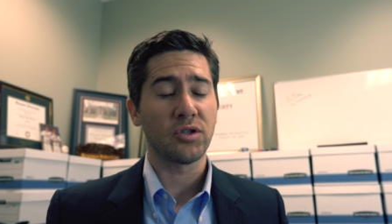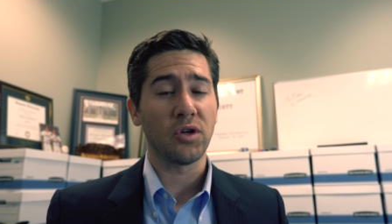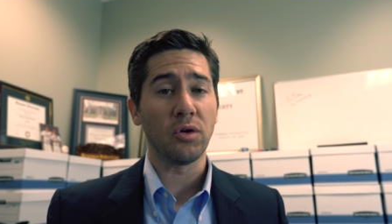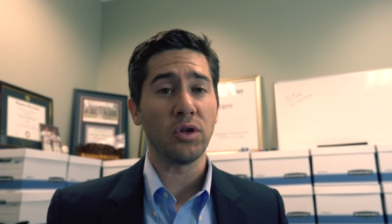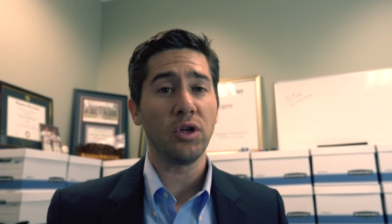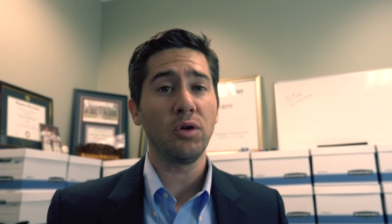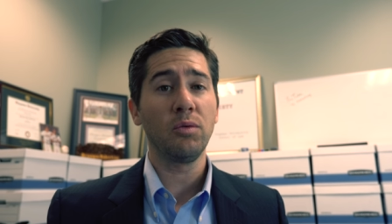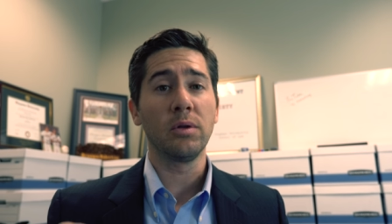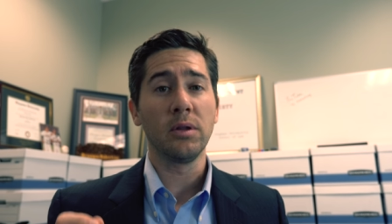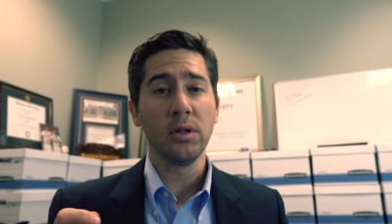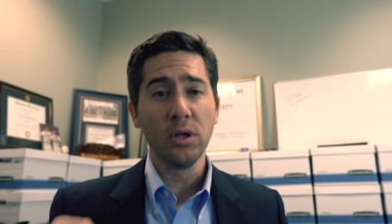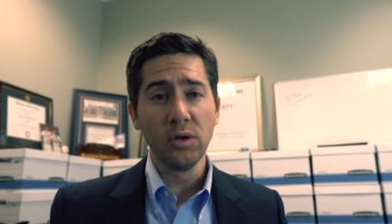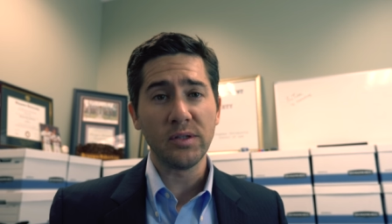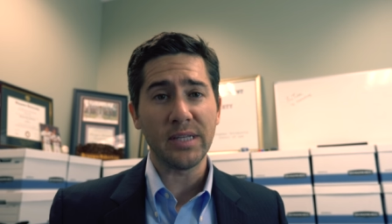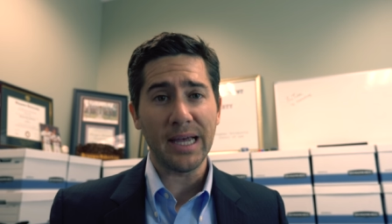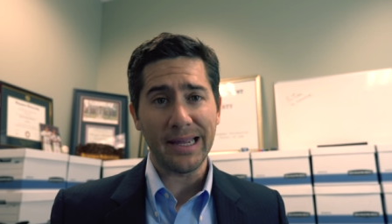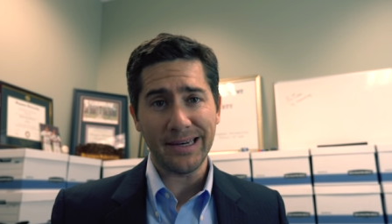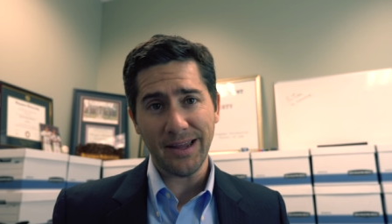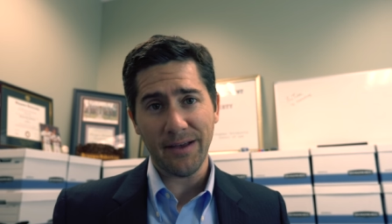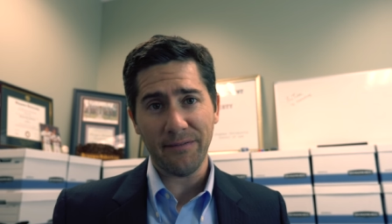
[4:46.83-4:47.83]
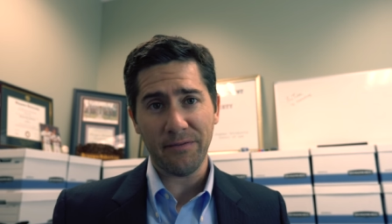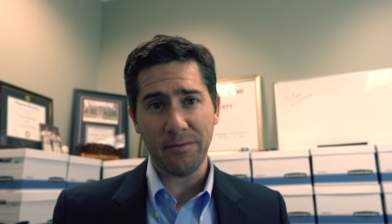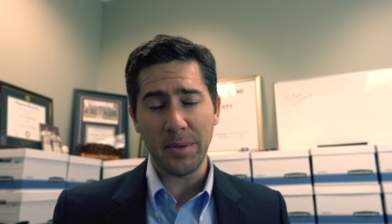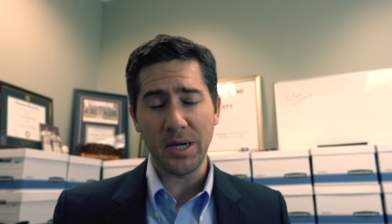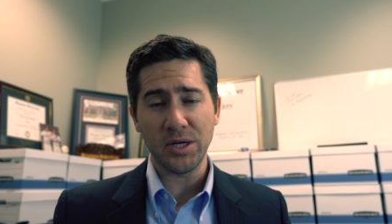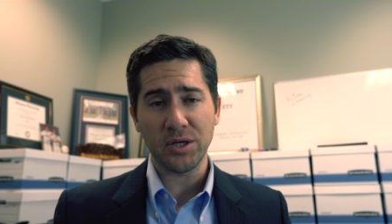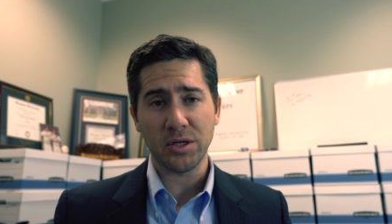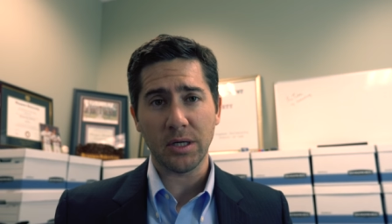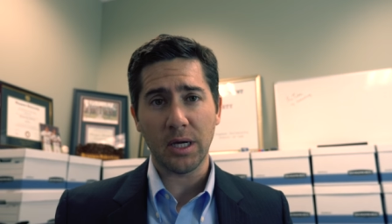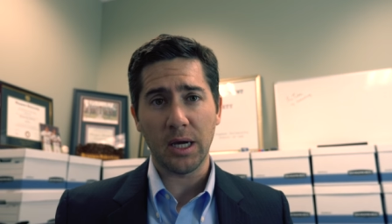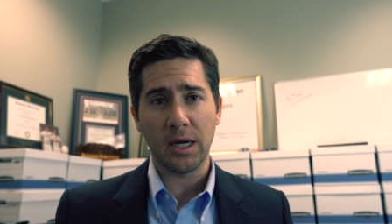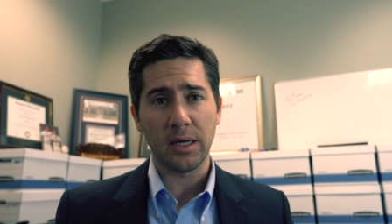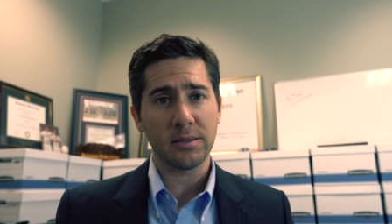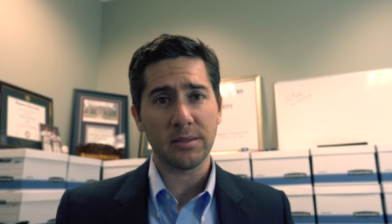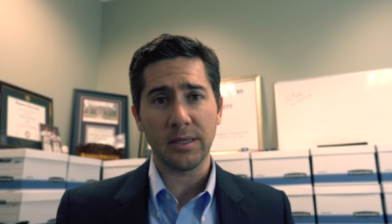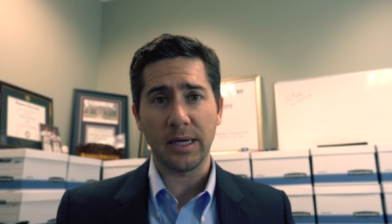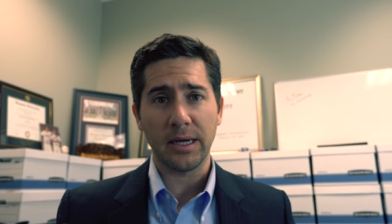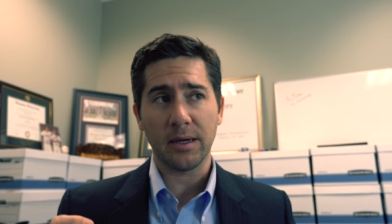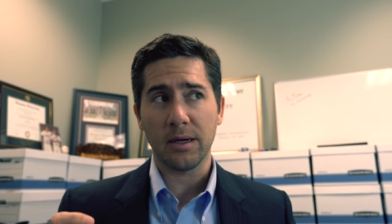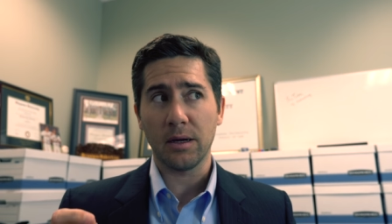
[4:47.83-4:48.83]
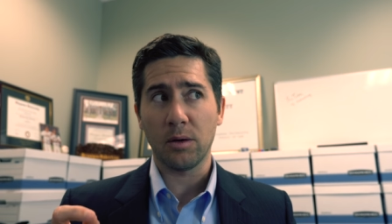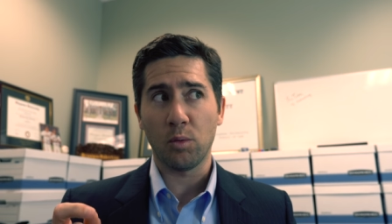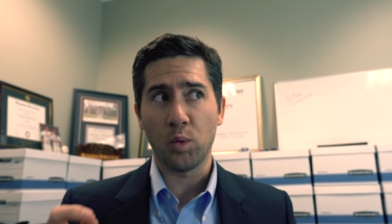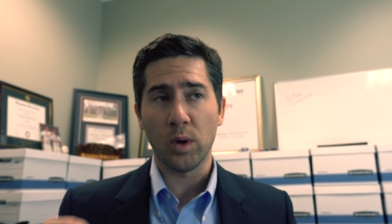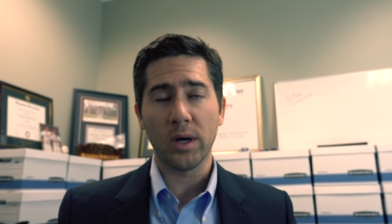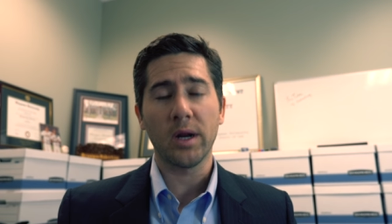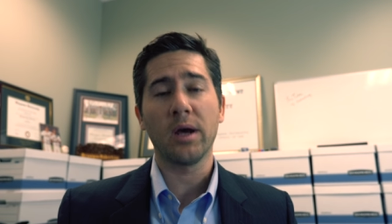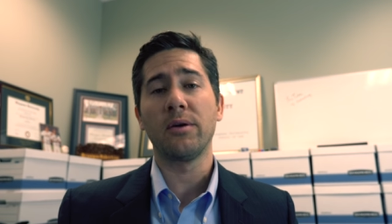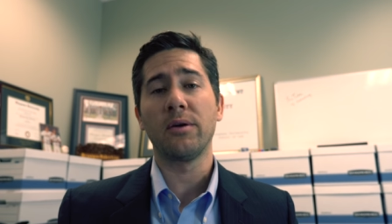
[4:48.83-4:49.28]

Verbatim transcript: So you would lose that defamation case like one